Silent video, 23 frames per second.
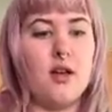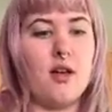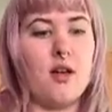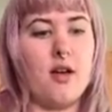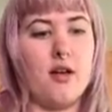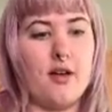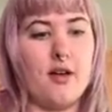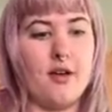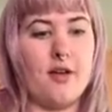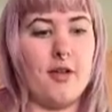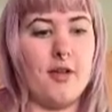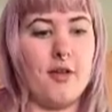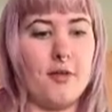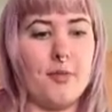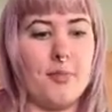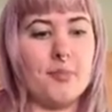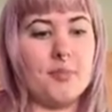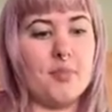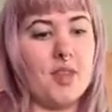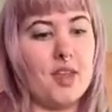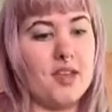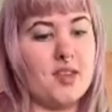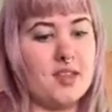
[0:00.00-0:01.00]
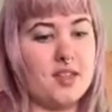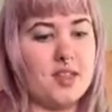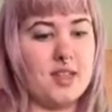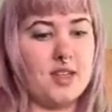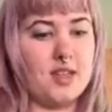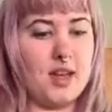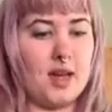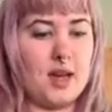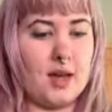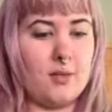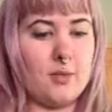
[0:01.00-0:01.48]
And
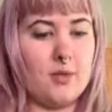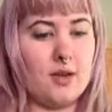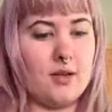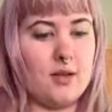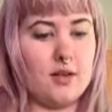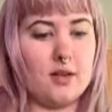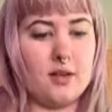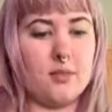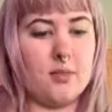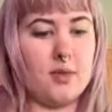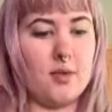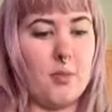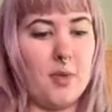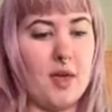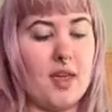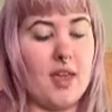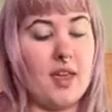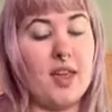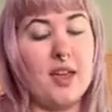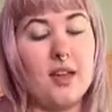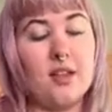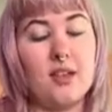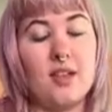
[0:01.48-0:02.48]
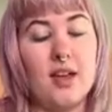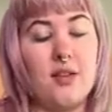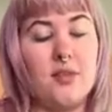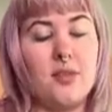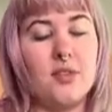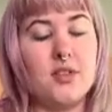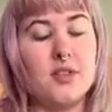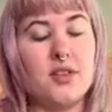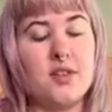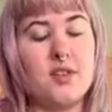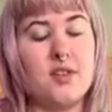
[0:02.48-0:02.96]
today we are going to be making a
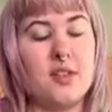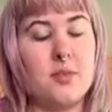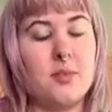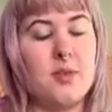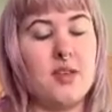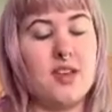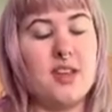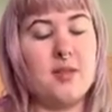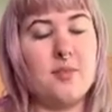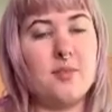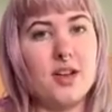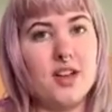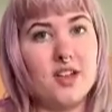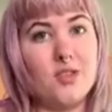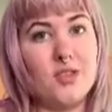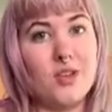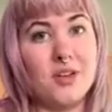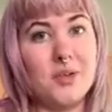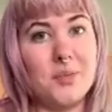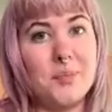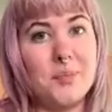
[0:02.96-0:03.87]
lavender CBD matcha.